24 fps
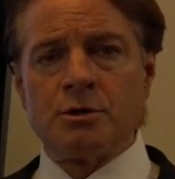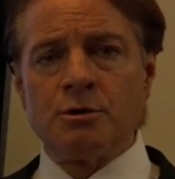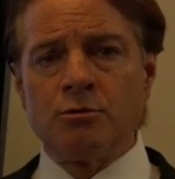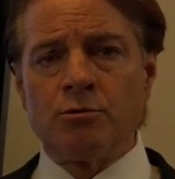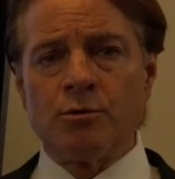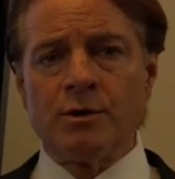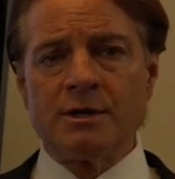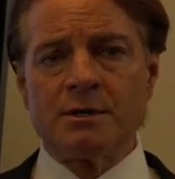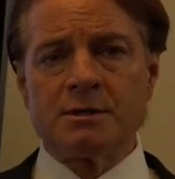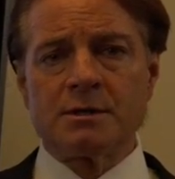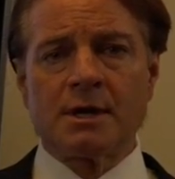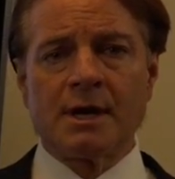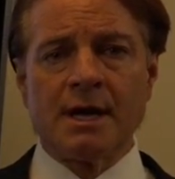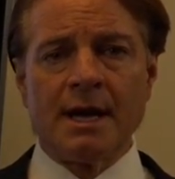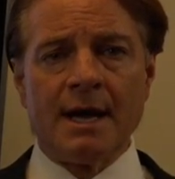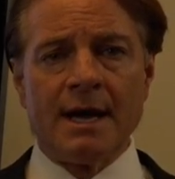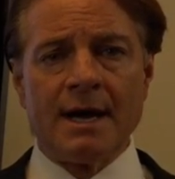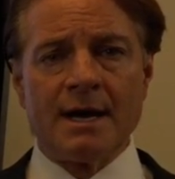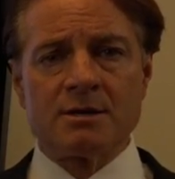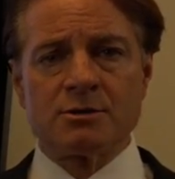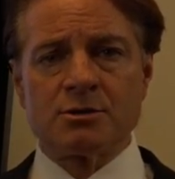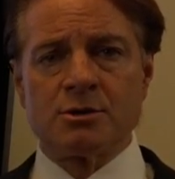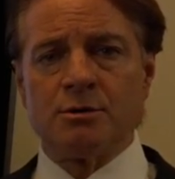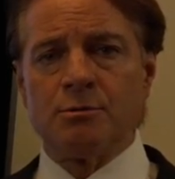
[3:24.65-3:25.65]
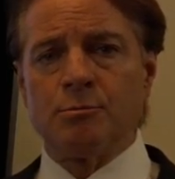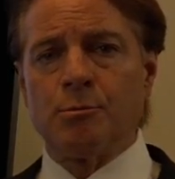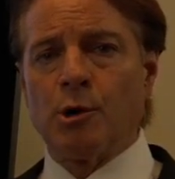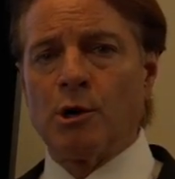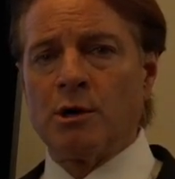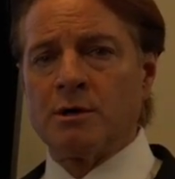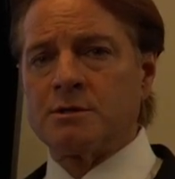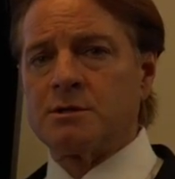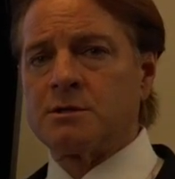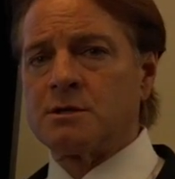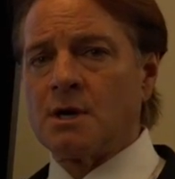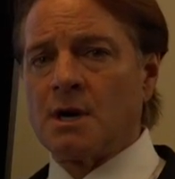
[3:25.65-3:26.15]
who went to cash, who
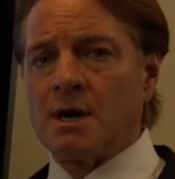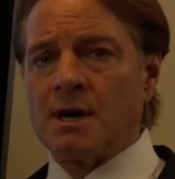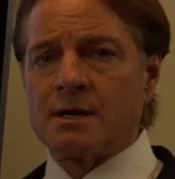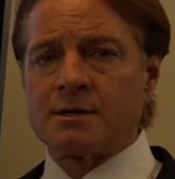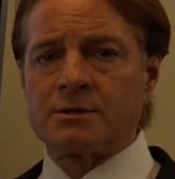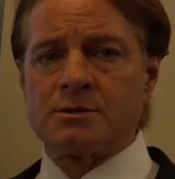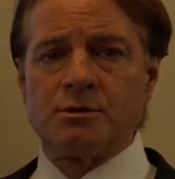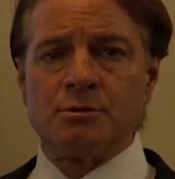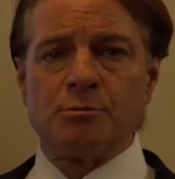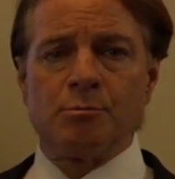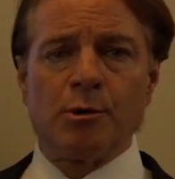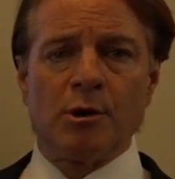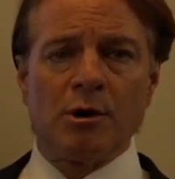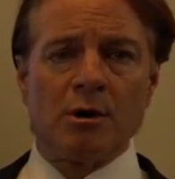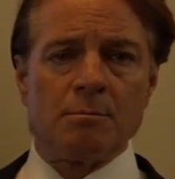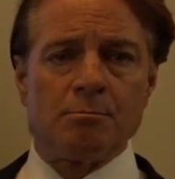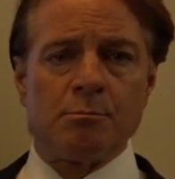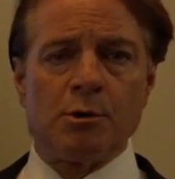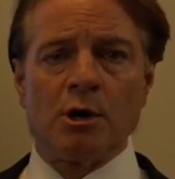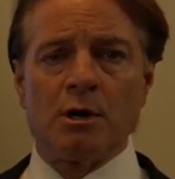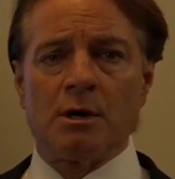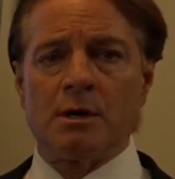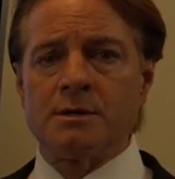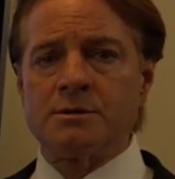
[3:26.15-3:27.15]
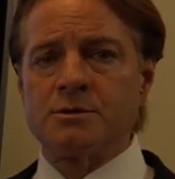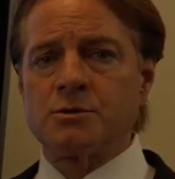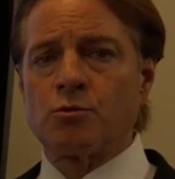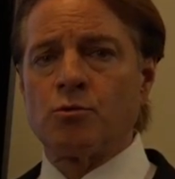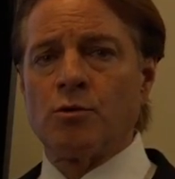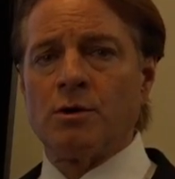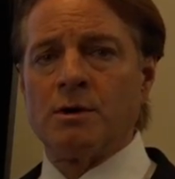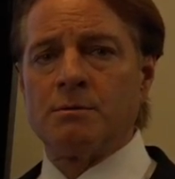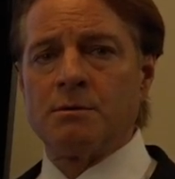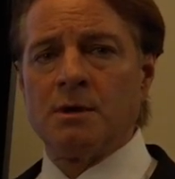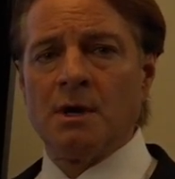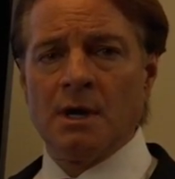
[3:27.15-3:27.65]
bought stocks, who bought bonds,
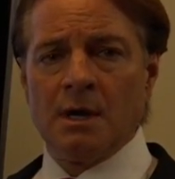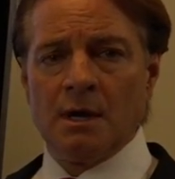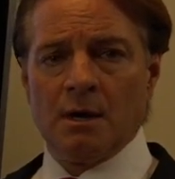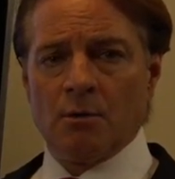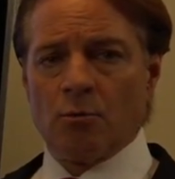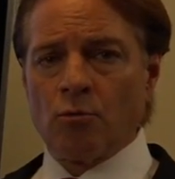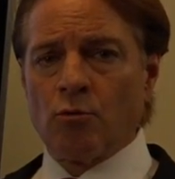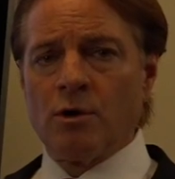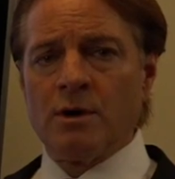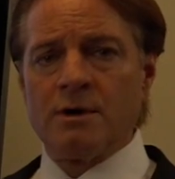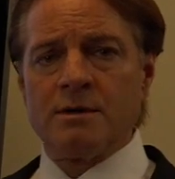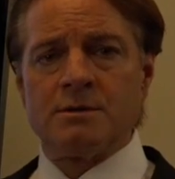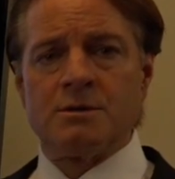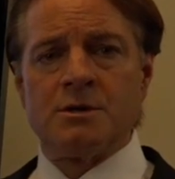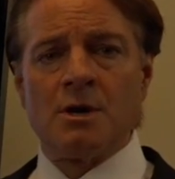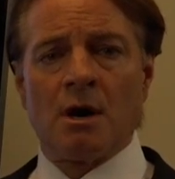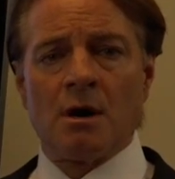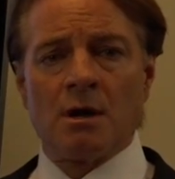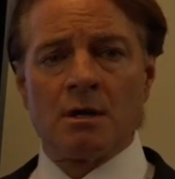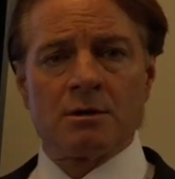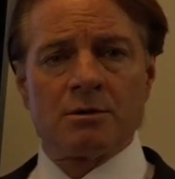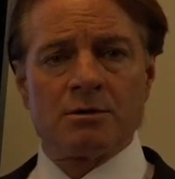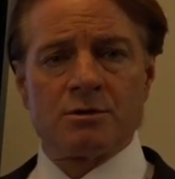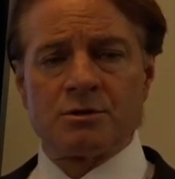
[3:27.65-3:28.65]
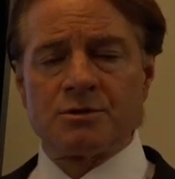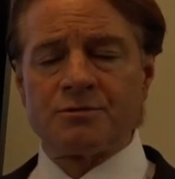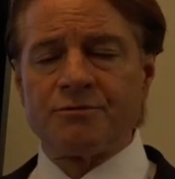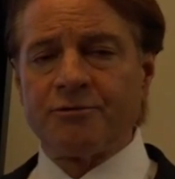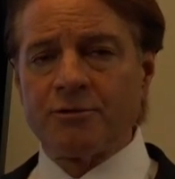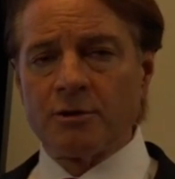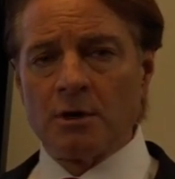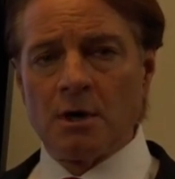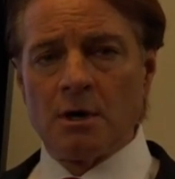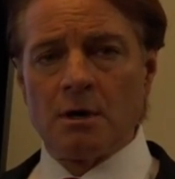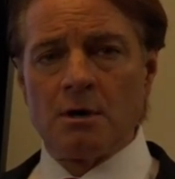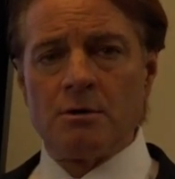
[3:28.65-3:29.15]
what dollars
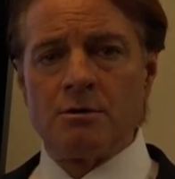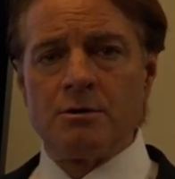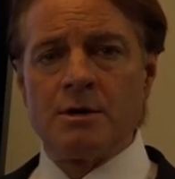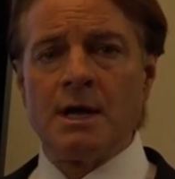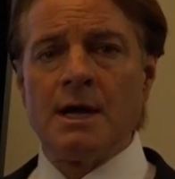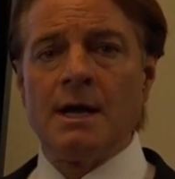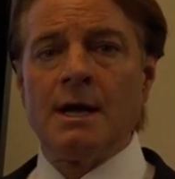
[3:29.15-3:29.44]
flowed,